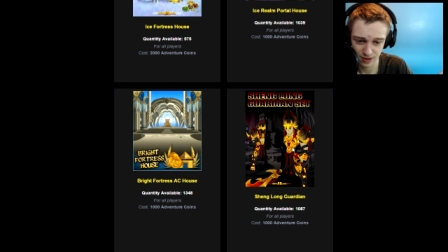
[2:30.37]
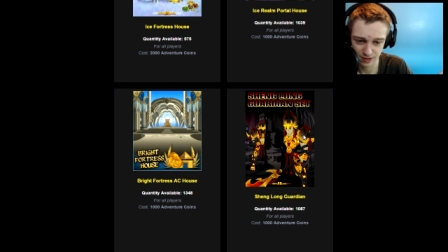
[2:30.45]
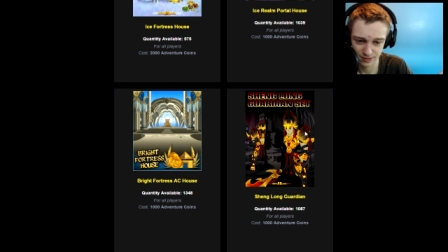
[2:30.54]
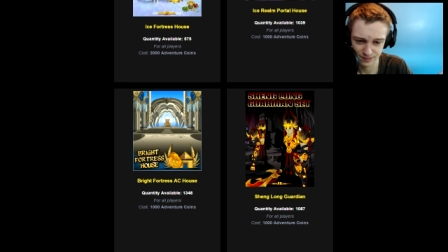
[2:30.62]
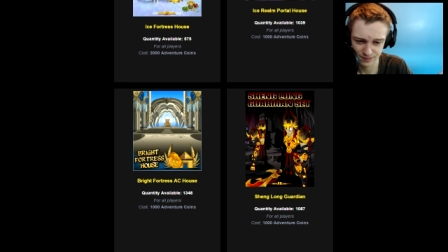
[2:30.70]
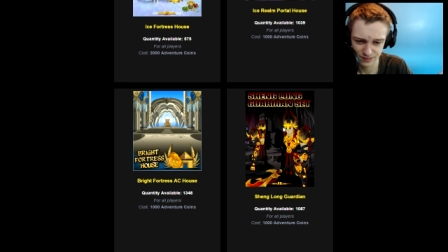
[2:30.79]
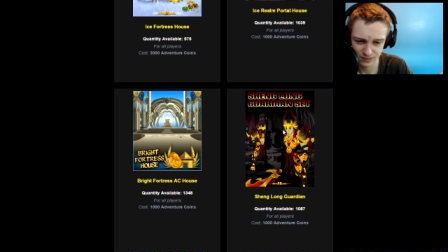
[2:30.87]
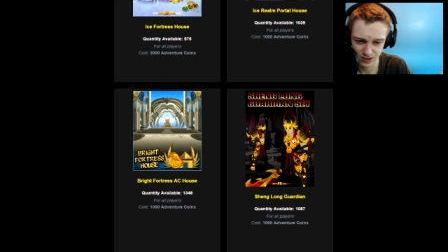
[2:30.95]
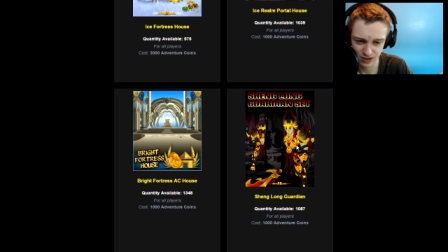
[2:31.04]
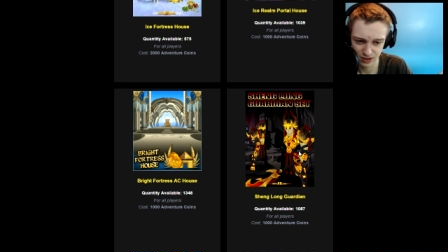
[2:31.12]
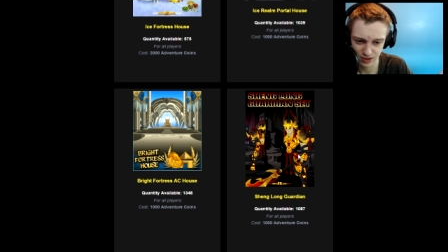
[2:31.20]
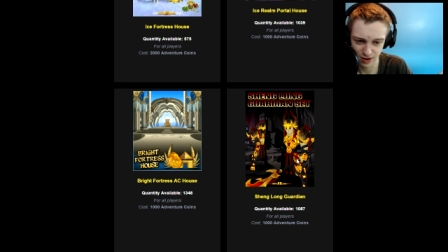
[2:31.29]
Um,
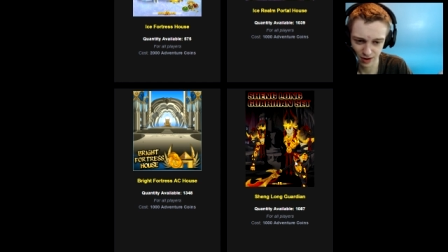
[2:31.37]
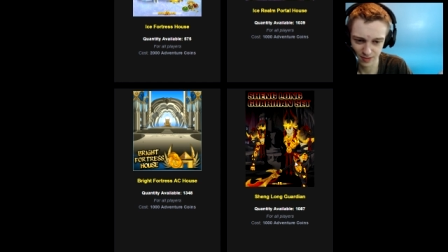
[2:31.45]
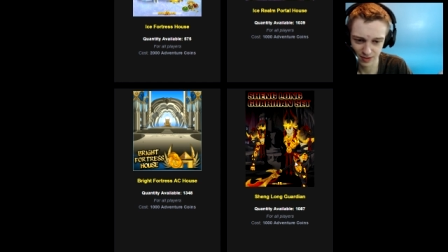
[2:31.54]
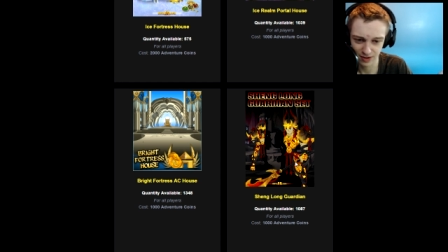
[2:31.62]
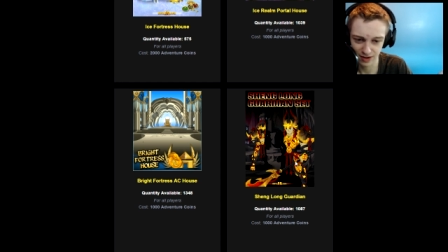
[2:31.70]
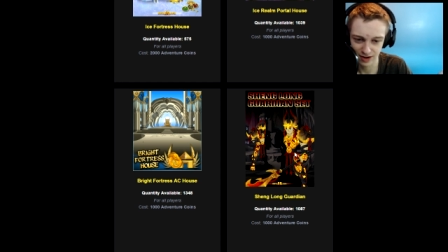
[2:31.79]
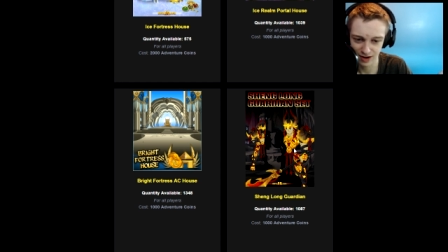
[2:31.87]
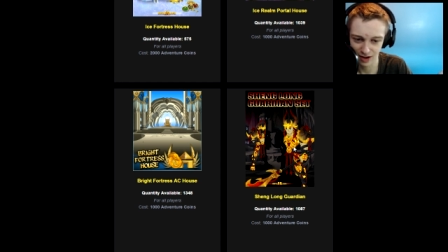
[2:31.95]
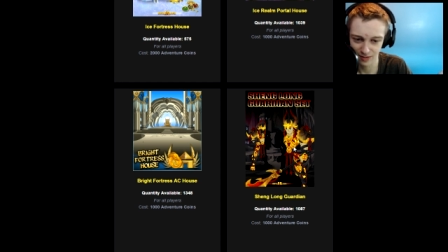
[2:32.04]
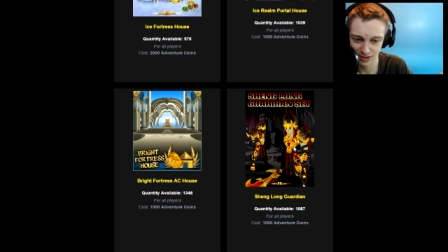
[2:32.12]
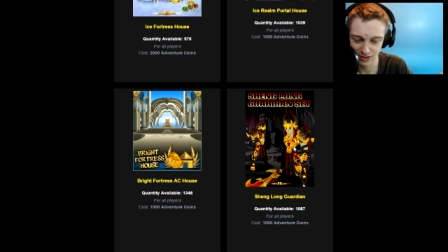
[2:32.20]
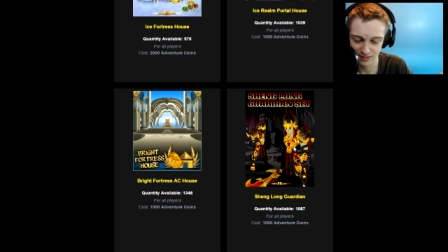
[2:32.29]
the armor and
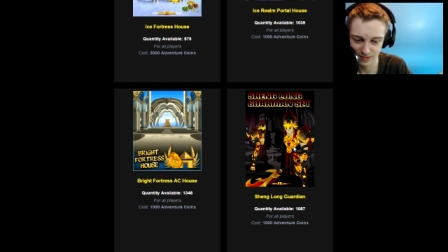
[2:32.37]
helmet look